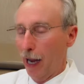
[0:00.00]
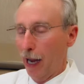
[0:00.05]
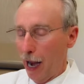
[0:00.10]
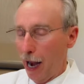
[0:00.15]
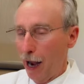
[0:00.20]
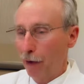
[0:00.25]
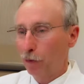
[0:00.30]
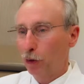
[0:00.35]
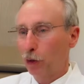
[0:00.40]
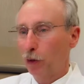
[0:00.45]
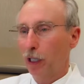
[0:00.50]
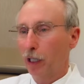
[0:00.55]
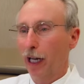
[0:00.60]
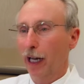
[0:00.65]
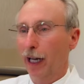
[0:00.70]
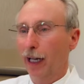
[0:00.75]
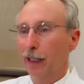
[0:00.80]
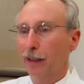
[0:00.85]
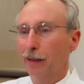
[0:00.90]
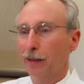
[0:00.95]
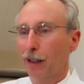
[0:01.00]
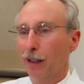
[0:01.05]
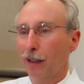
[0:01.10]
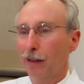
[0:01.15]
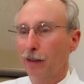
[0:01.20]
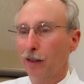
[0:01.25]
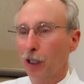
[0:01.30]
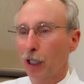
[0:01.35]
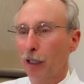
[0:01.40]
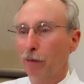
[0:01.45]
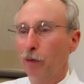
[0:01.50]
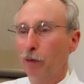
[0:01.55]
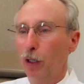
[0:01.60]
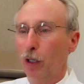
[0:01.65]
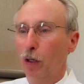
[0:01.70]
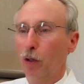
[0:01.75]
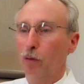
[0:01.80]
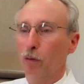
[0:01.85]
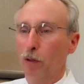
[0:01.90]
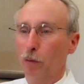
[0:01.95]
After a lymph
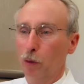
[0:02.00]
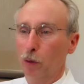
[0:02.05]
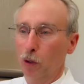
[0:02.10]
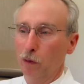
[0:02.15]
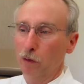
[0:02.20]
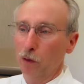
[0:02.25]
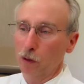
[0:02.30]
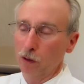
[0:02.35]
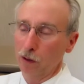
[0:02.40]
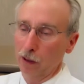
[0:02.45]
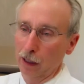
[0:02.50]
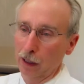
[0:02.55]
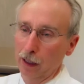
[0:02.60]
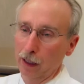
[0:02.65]
node removal